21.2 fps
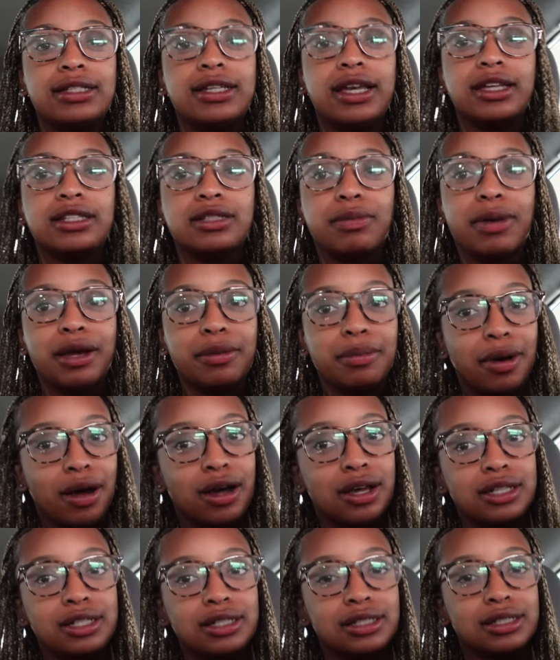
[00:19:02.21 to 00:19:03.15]
text my
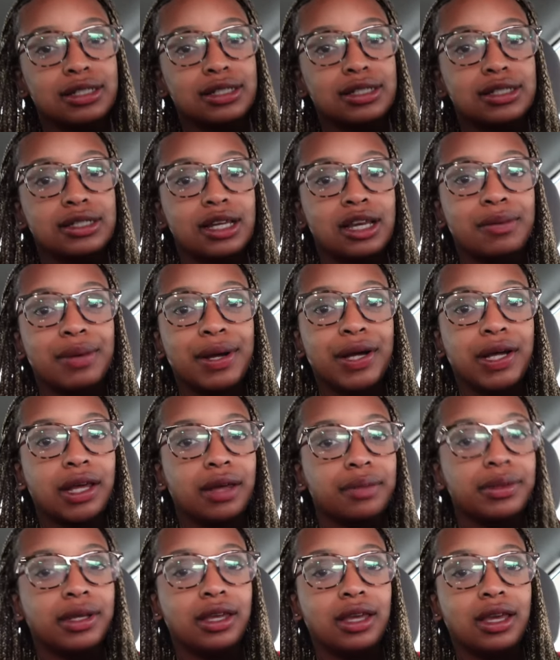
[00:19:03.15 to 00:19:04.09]
boss to see about
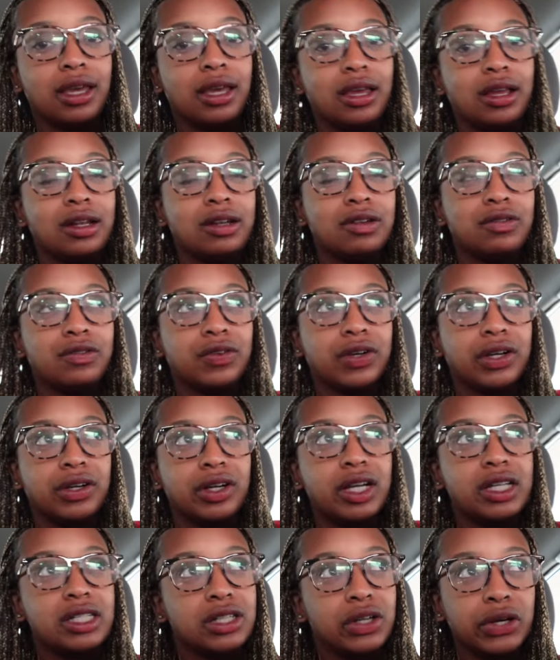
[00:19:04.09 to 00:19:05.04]
coming in for
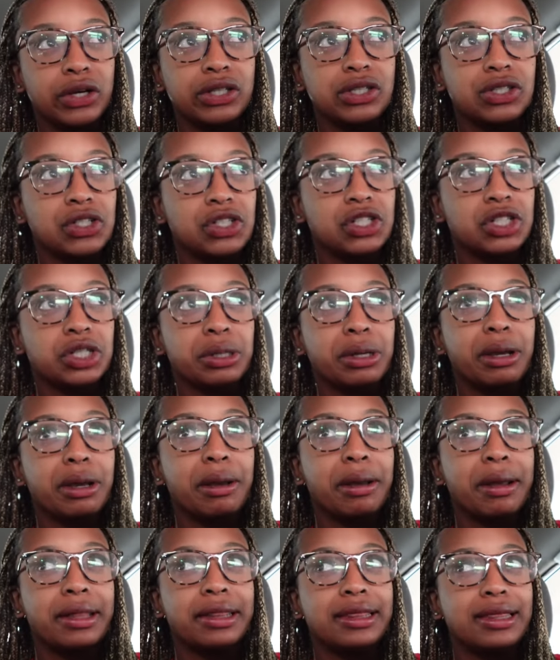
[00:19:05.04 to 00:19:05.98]
research
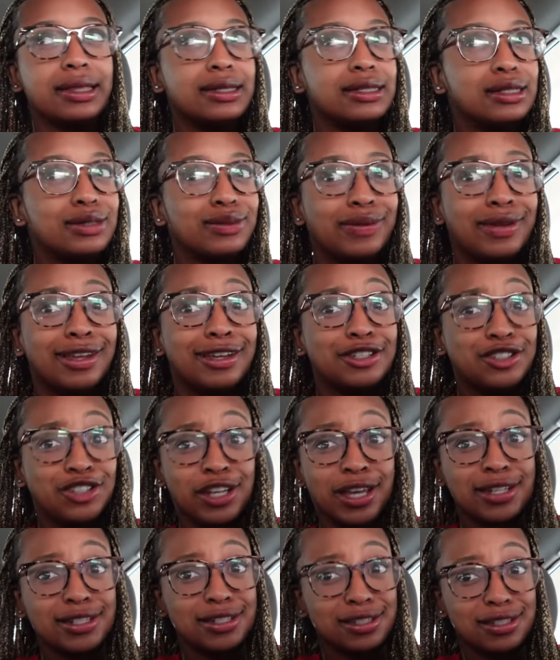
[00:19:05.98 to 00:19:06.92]
this week. She
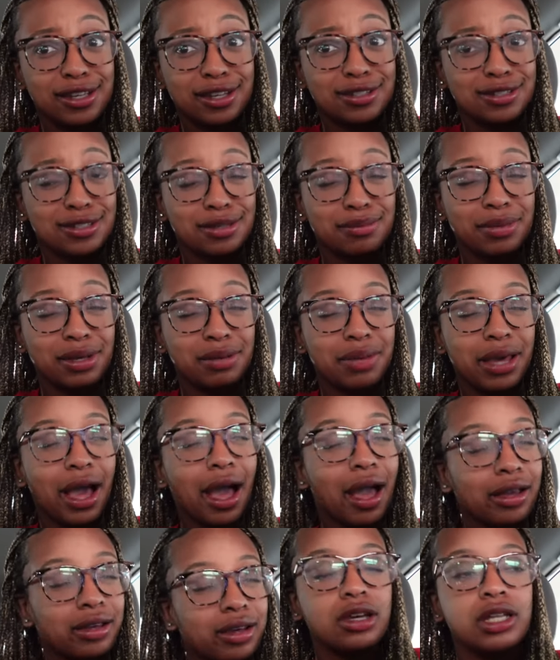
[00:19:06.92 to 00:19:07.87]
hasn't texted me
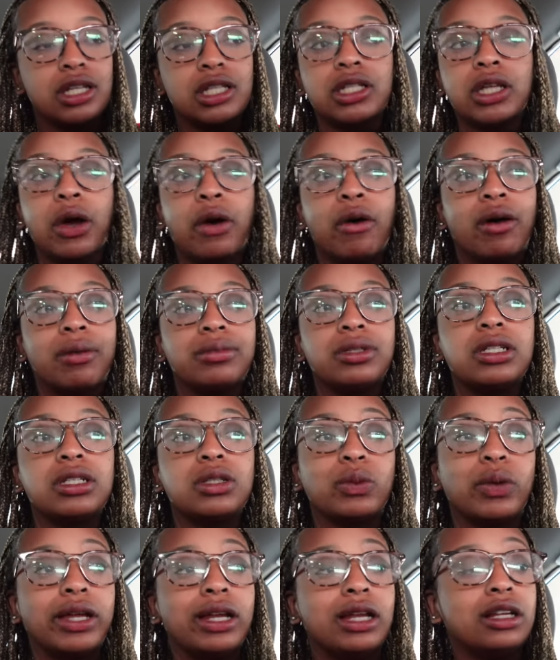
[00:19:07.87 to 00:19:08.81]
back, so I'm
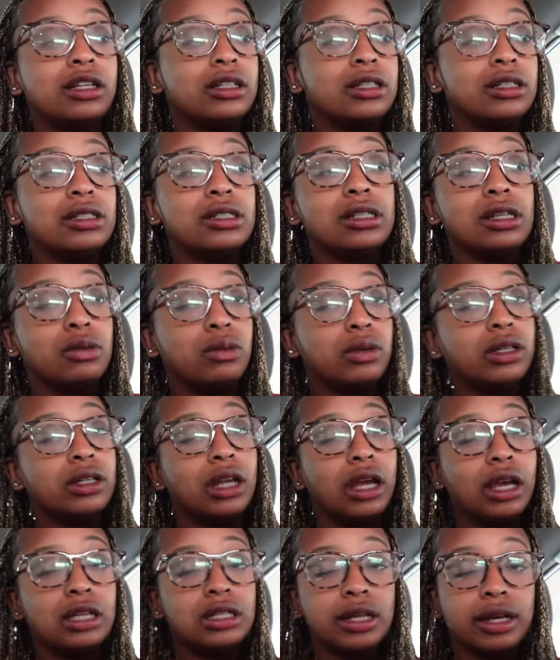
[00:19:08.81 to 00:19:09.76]
just waiting to see what
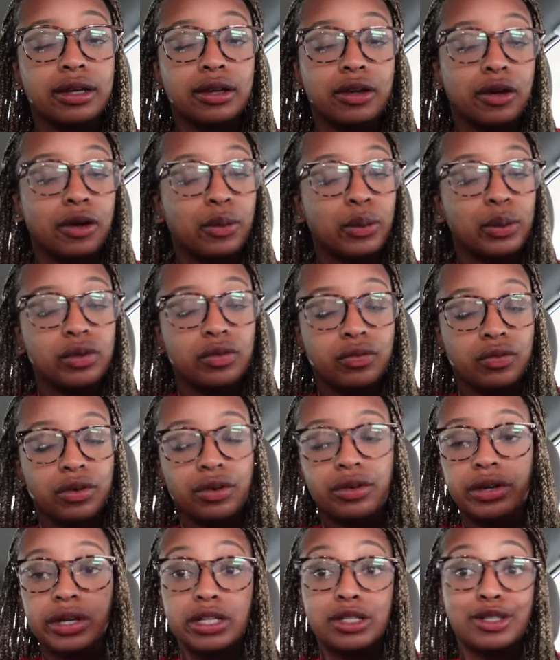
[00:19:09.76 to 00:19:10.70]
days I can go in
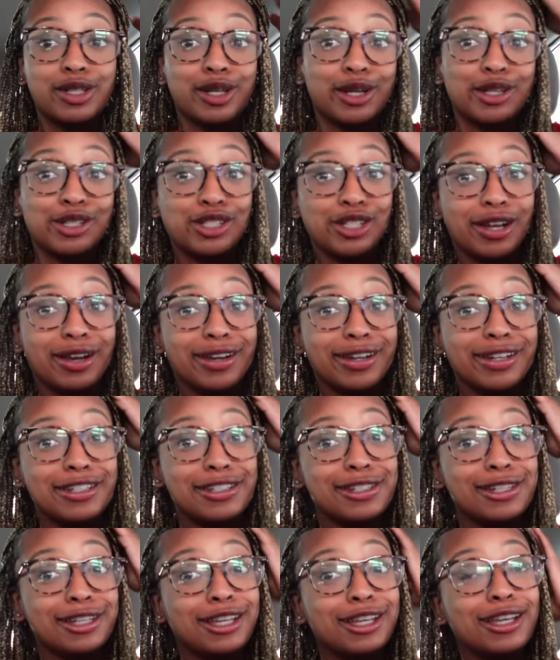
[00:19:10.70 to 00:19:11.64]
for research,
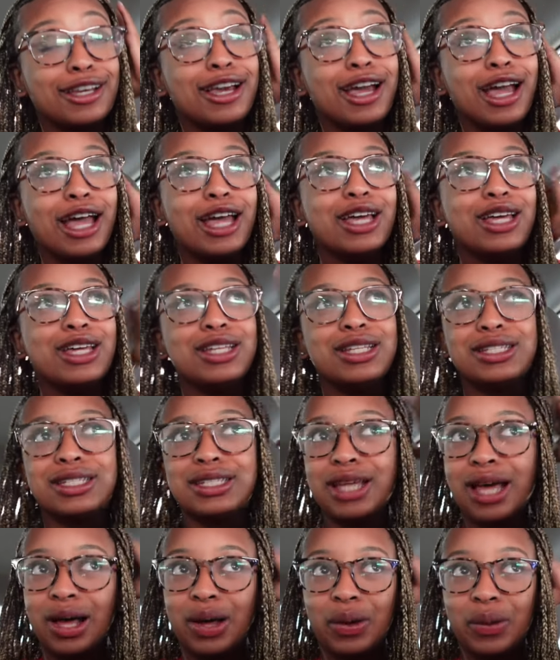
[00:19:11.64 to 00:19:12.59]
honestly.
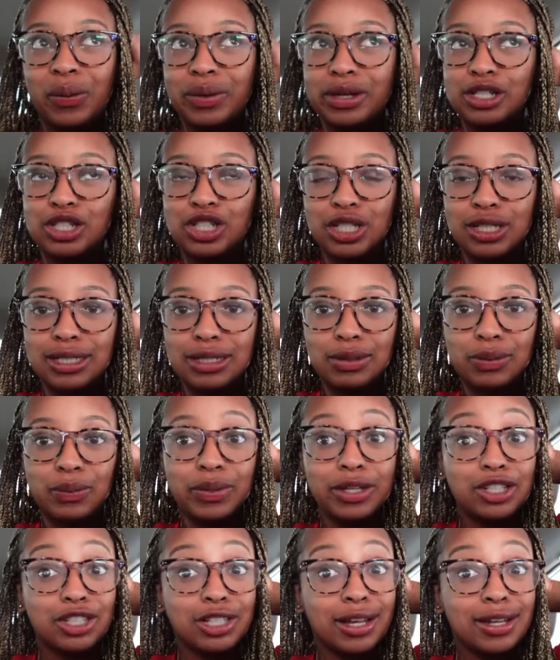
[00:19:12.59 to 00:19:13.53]
So we shall
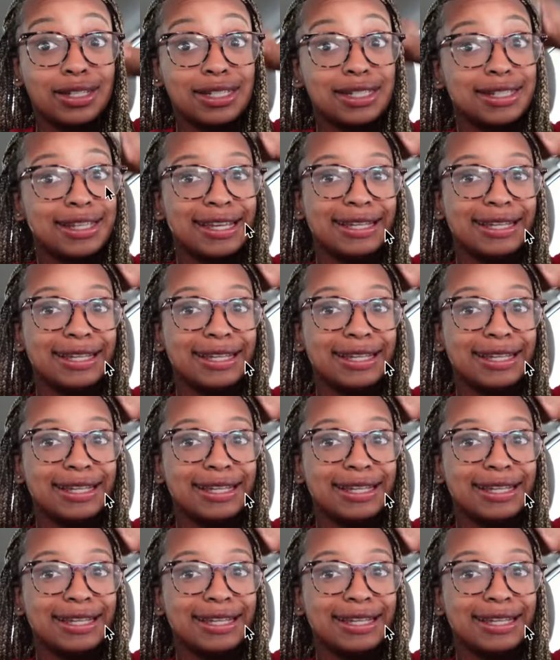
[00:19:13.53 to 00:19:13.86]
see.